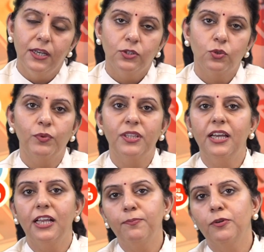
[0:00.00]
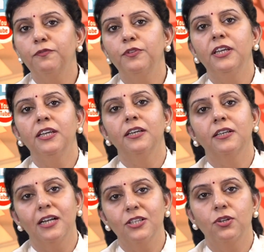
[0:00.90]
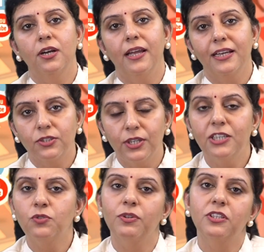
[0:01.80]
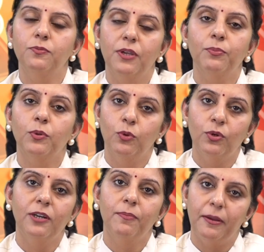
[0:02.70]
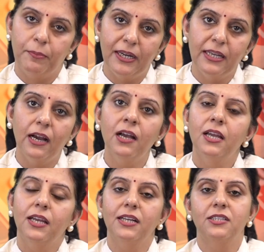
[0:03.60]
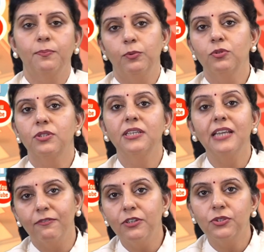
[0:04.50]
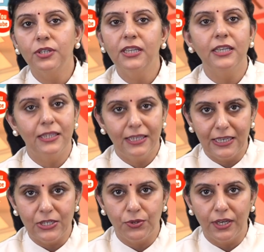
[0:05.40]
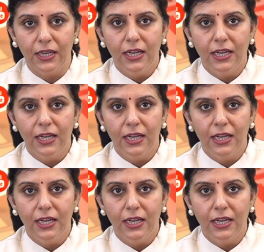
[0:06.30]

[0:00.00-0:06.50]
So with the help of the cultural exchange which is being promoted by media, it supports the diversity in the country.